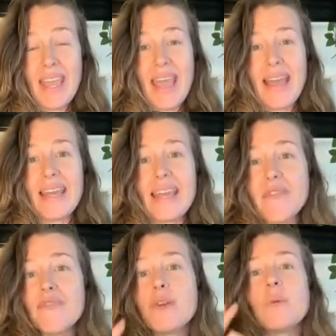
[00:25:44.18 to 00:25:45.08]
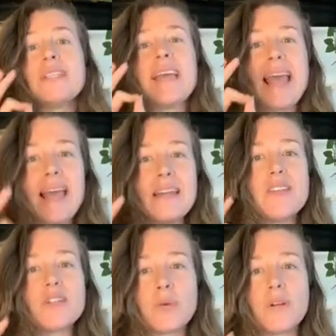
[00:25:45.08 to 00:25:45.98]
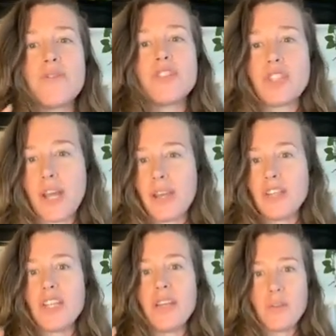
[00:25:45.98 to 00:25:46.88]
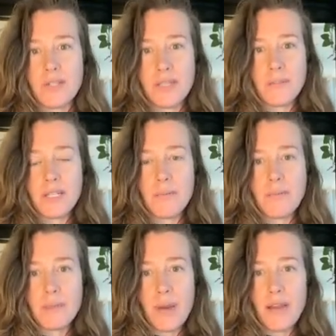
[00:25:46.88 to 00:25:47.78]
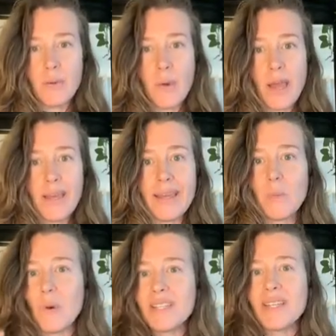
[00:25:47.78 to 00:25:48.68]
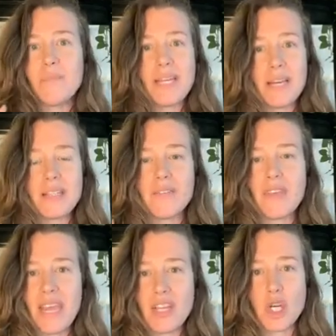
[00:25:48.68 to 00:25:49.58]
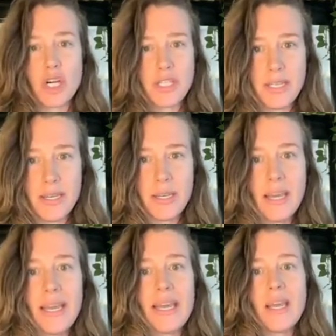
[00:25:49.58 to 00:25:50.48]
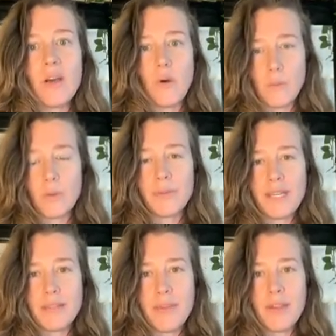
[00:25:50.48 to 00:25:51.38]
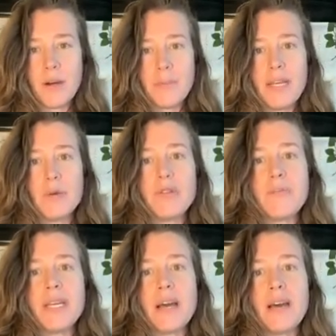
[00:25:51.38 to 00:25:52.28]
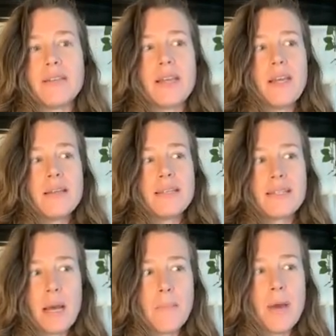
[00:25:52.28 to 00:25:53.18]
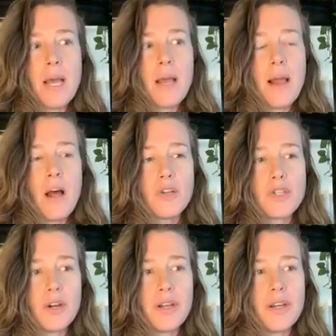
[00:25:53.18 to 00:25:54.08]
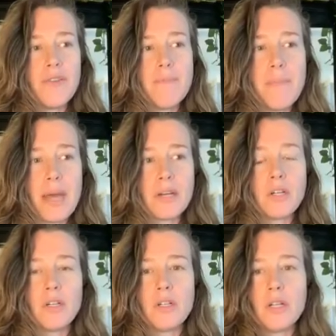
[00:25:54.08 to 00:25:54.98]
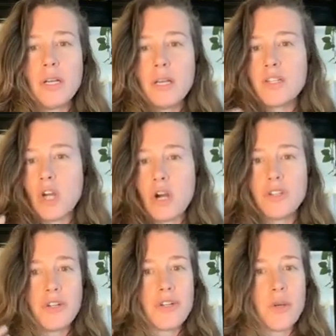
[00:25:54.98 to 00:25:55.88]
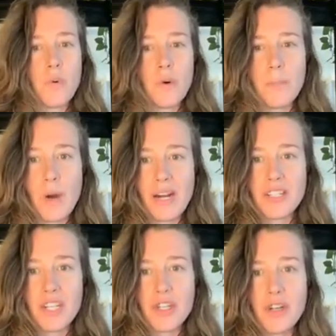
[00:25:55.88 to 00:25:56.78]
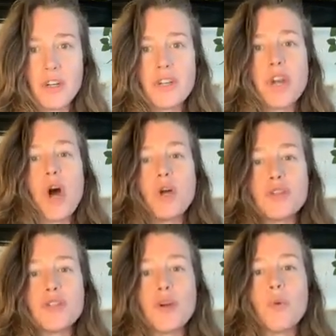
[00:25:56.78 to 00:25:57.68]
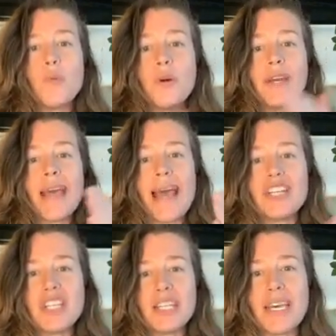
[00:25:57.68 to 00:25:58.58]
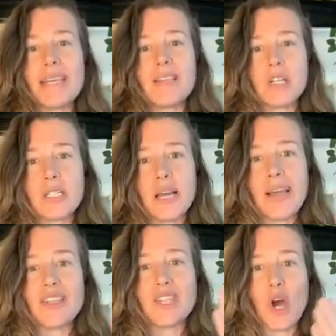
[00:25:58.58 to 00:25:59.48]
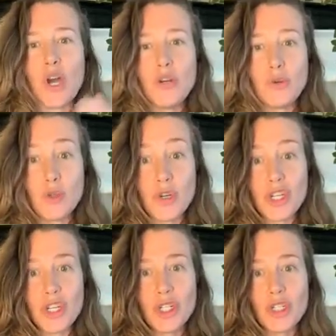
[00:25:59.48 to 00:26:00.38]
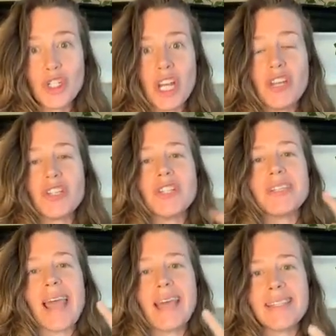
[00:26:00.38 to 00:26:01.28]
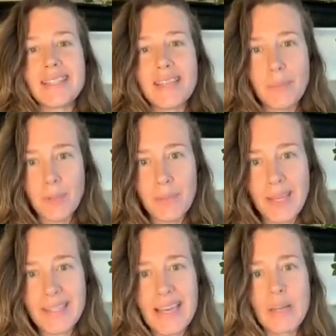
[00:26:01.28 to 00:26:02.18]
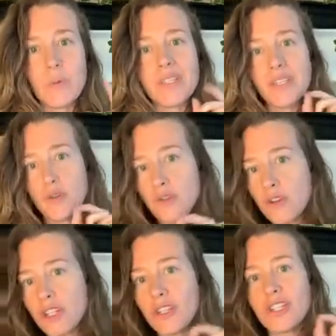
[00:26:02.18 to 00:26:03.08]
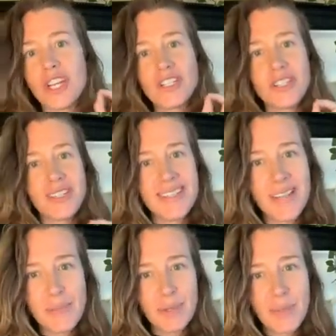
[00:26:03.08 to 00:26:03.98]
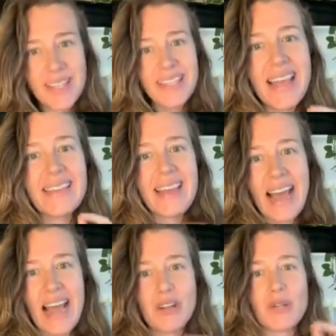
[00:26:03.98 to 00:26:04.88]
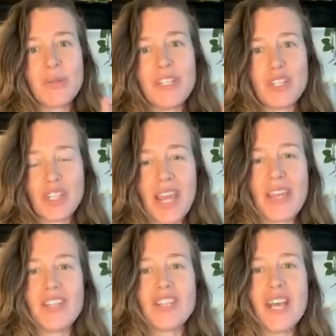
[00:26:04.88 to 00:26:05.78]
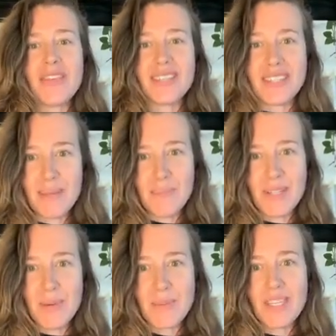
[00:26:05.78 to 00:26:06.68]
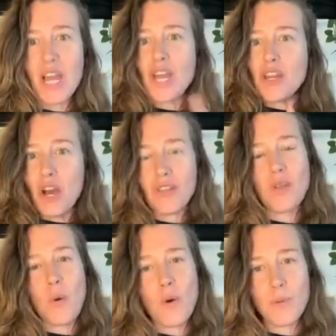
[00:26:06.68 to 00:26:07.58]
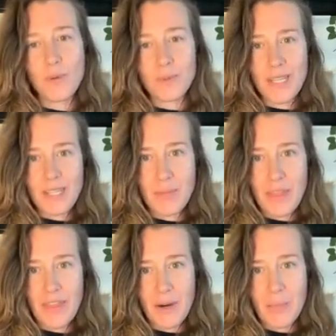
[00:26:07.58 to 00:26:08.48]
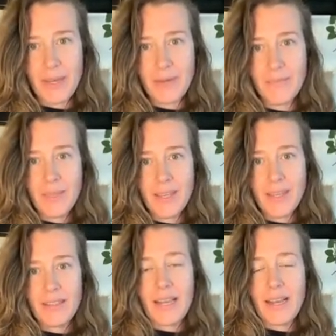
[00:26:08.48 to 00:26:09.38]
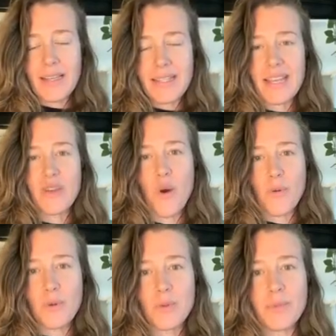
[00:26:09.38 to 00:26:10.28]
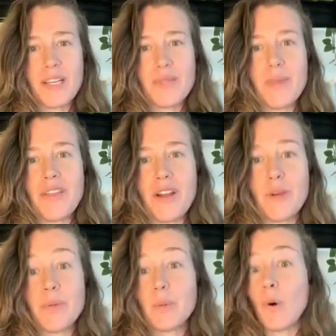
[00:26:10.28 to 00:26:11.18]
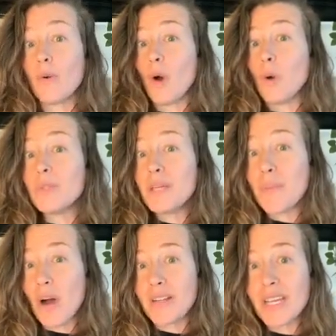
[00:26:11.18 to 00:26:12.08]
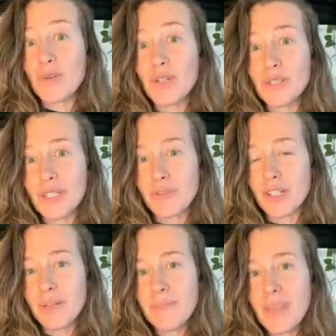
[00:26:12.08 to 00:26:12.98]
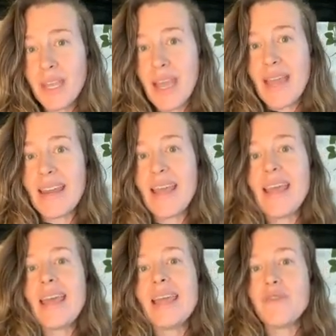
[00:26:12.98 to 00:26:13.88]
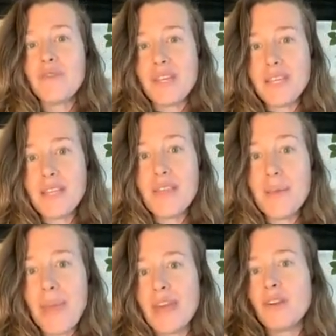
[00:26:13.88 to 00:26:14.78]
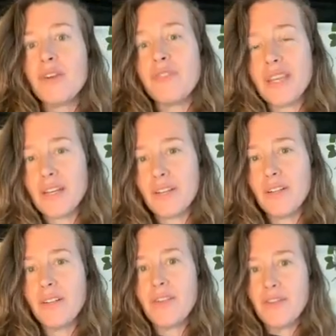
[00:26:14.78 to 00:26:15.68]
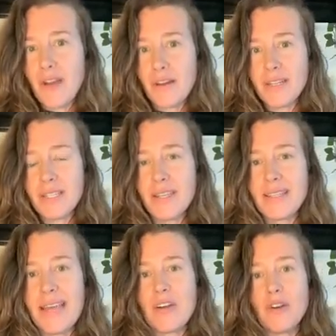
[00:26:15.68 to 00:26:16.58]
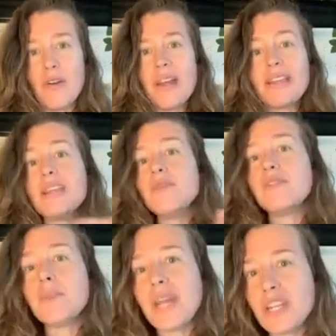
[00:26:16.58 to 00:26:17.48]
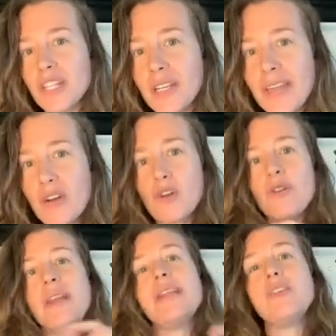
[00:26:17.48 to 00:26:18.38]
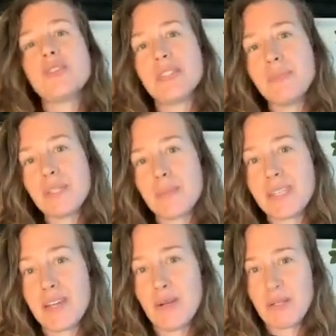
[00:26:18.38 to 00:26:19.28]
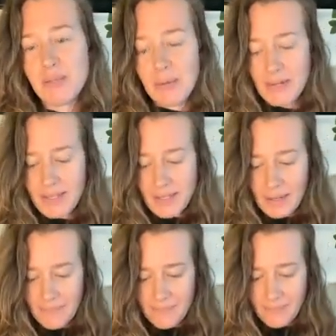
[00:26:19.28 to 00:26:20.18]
And if there was any sort of change in their symptoms, by the way, it wasn't because of HRT, hormone replacement therapy. It was because some alternative medical doctors or practitioners also would educate their clients on nutritional changes and supplements. And it was the nutritional changes and supplements that actually changed the symptoms, not the hormone replacement therapy. Like I said, the hormone replacement therapy will only bog down your liver and feed the manner of ill, the viruses that are creating the inflammation, that are creating your symptoms that you're experiencing.